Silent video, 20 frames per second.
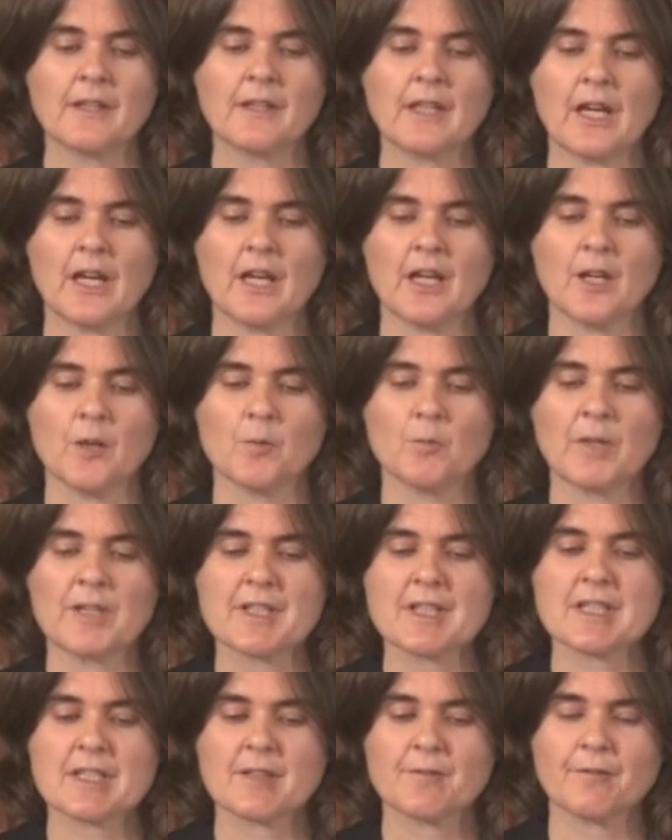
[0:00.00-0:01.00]

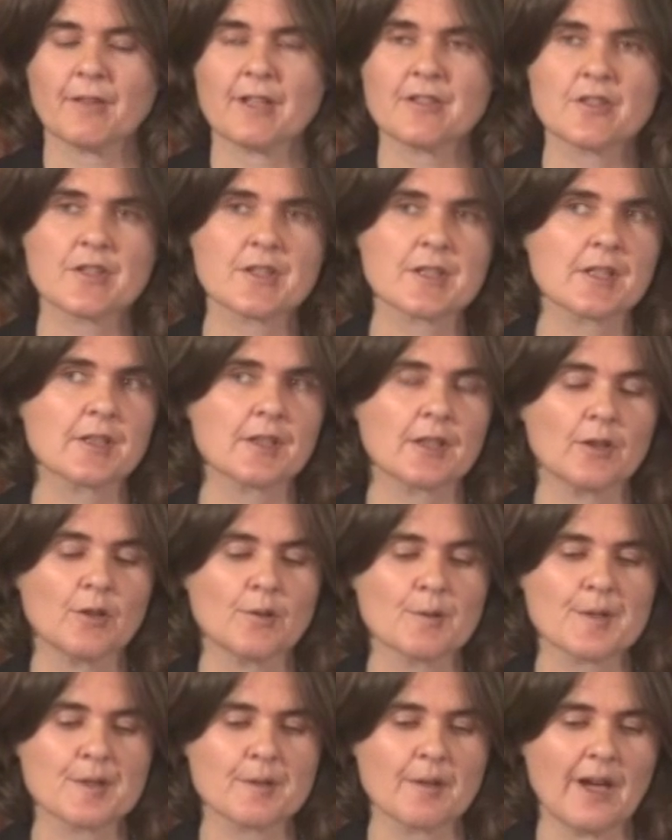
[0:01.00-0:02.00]
Once they've registered, they're
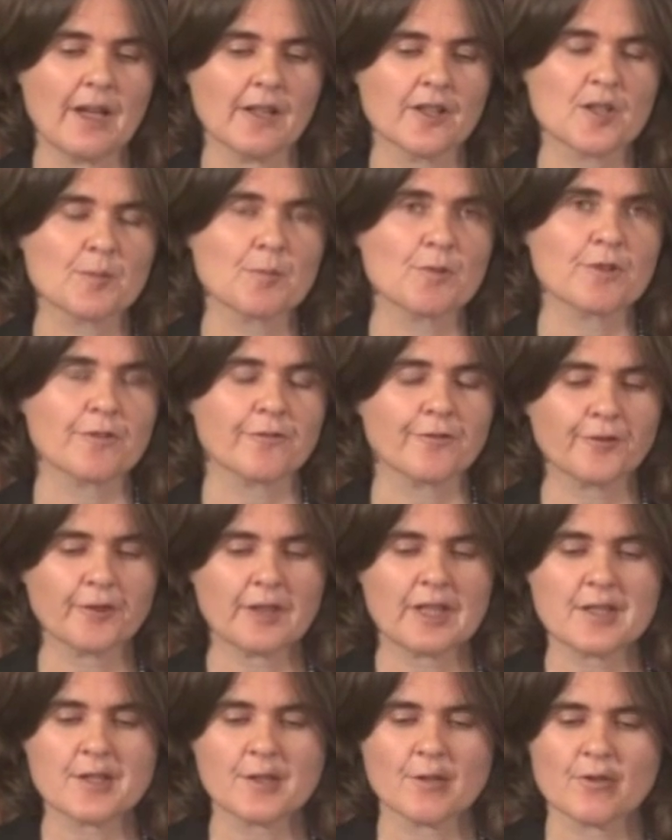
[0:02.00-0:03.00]
also eligible to
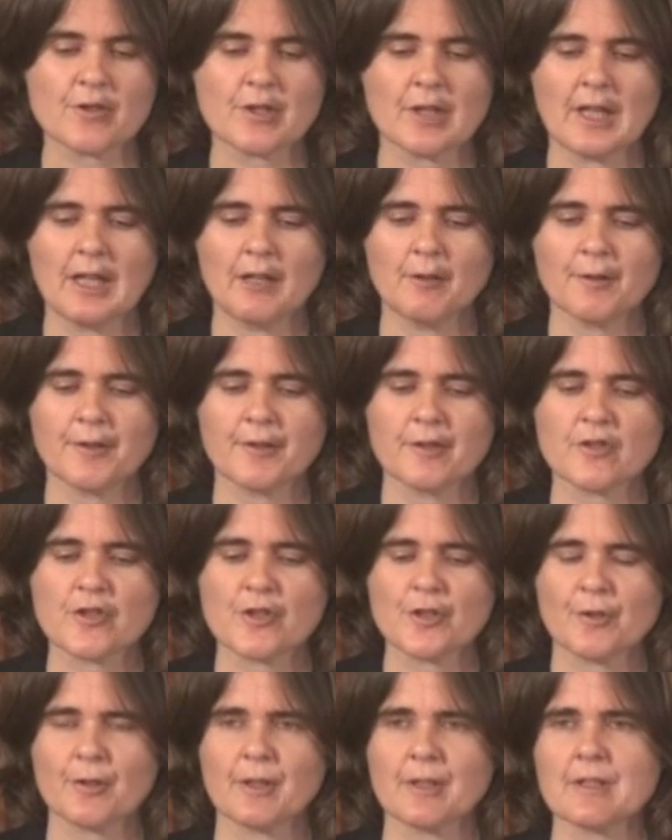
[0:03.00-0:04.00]
free social health
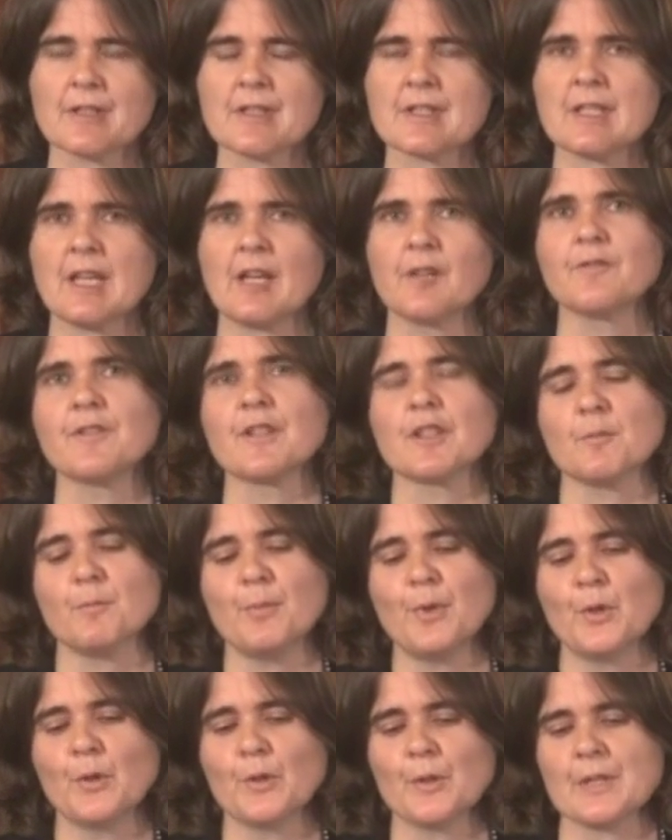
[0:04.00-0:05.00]
insurance, and for the
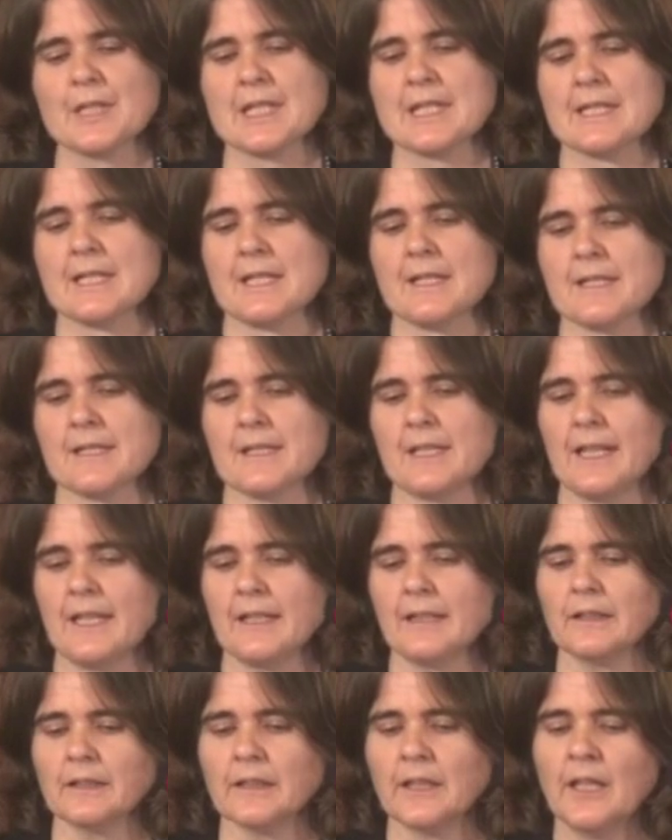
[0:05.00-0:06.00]
poorest
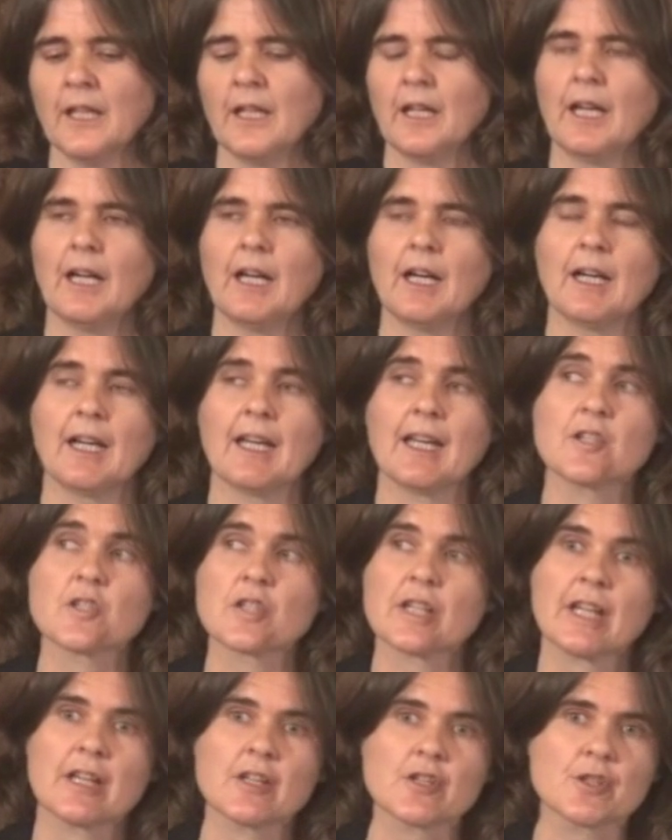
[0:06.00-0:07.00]
decile,
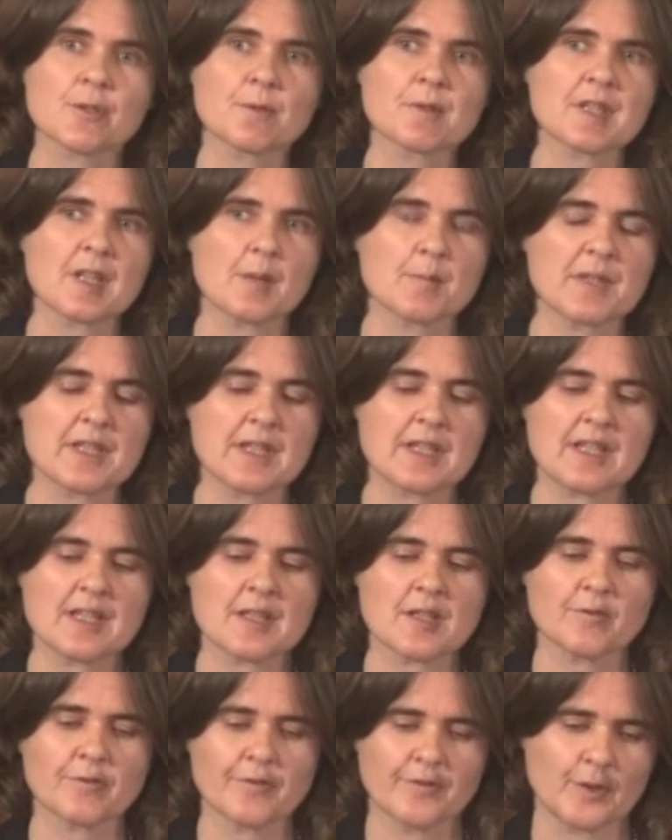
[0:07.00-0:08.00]
educational
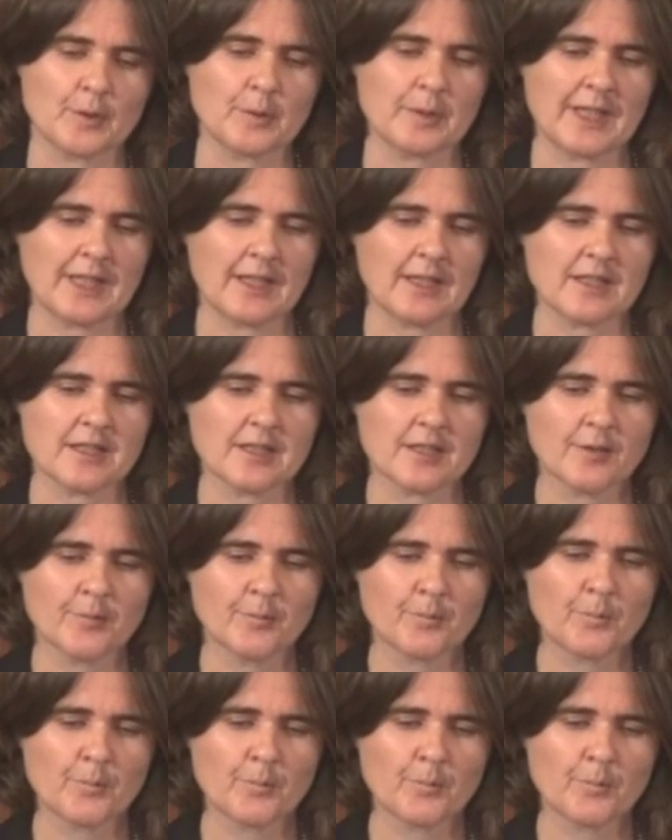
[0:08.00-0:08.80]
subsidies and food aid.